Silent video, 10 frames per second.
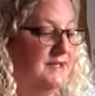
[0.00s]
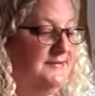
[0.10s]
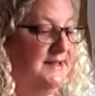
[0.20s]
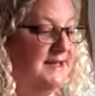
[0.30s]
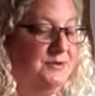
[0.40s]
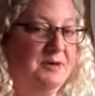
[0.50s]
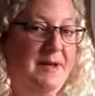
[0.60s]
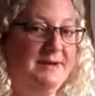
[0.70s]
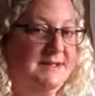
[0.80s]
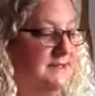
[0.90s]
let's forget all
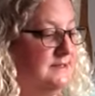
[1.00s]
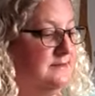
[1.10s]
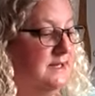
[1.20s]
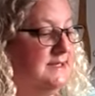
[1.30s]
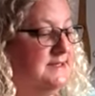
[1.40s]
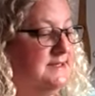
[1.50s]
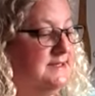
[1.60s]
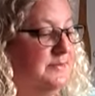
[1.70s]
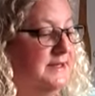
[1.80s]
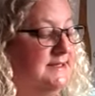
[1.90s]
about it and listen to
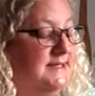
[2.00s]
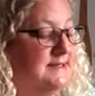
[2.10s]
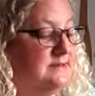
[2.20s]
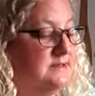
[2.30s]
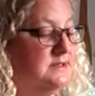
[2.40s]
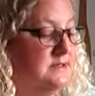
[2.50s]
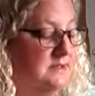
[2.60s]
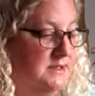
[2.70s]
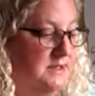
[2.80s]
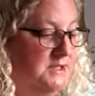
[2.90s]
something decent."
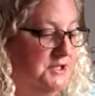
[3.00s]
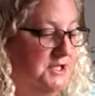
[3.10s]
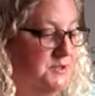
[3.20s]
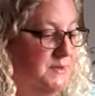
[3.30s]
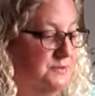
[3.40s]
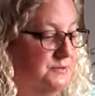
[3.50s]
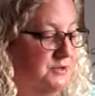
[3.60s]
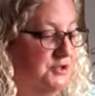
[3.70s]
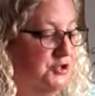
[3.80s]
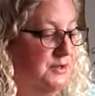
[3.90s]
She twiddled
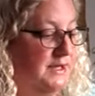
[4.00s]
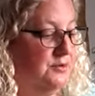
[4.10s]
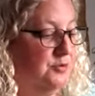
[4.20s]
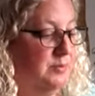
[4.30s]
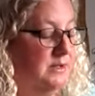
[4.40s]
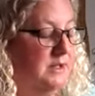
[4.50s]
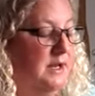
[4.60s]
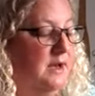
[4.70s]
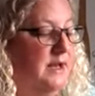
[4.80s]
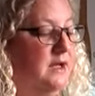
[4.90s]
the tuning knob,
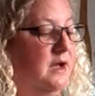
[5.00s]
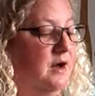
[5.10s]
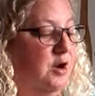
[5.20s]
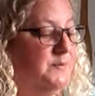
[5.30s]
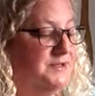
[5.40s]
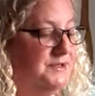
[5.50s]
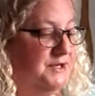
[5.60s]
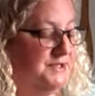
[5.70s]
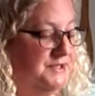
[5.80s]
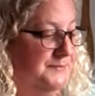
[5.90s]
like a harp
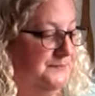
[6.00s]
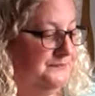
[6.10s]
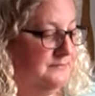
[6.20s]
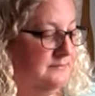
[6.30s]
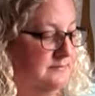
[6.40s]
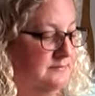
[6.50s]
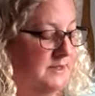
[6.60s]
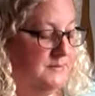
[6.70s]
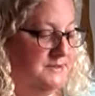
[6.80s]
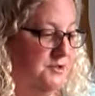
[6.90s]
sonata.
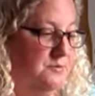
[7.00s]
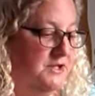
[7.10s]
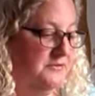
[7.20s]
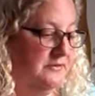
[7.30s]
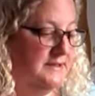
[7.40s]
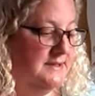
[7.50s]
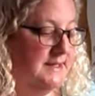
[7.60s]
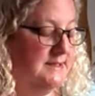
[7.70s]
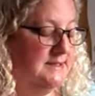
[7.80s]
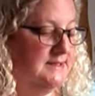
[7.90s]
It was too much for
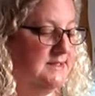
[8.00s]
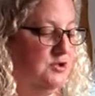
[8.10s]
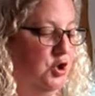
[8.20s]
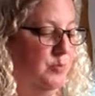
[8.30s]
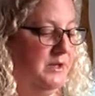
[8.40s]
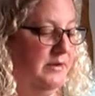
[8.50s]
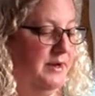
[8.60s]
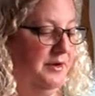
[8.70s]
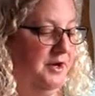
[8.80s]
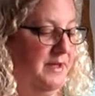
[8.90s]
Fuzzy. "Stop
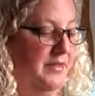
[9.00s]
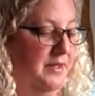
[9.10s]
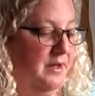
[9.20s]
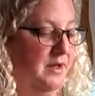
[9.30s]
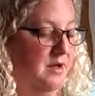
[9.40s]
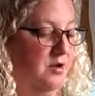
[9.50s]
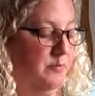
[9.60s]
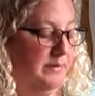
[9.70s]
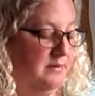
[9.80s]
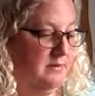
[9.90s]
going on about the
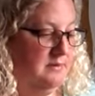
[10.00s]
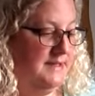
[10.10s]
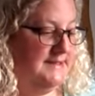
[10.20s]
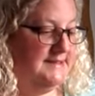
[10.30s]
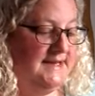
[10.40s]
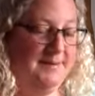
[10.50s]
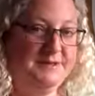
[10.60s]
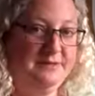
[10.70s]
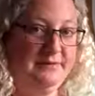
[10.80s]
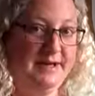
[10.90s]
harp," he
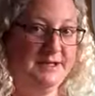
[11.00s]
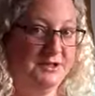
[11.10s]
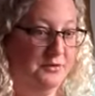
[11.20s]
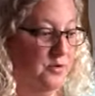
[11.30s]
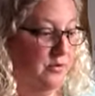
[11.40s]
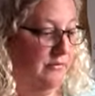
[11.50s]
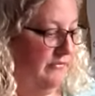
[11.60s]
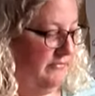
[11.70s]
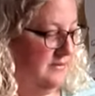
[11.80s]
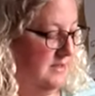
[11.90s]
snapped the radio
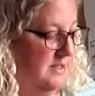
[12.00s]
off.